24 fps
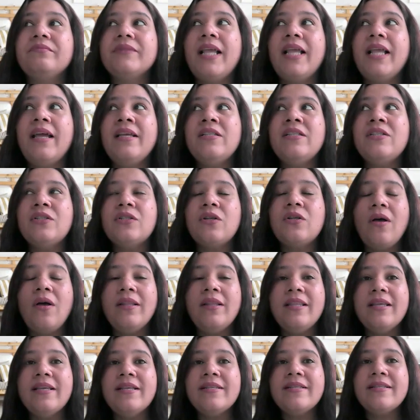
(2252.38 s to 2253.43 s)
I saw
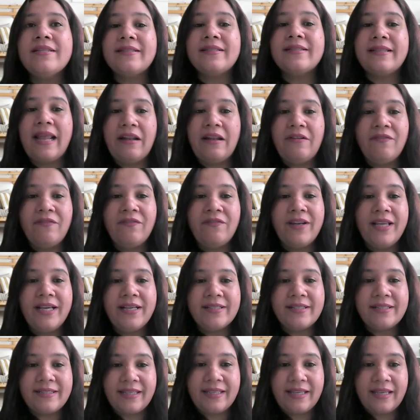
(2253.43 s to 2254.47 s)
this
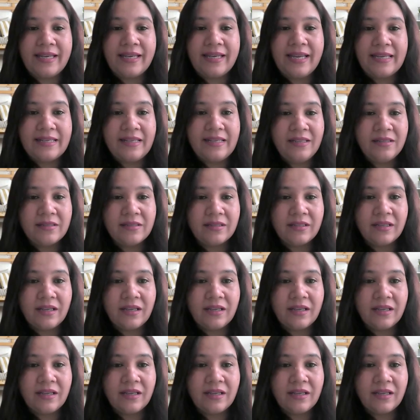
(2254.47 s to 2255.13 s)
Netflix series.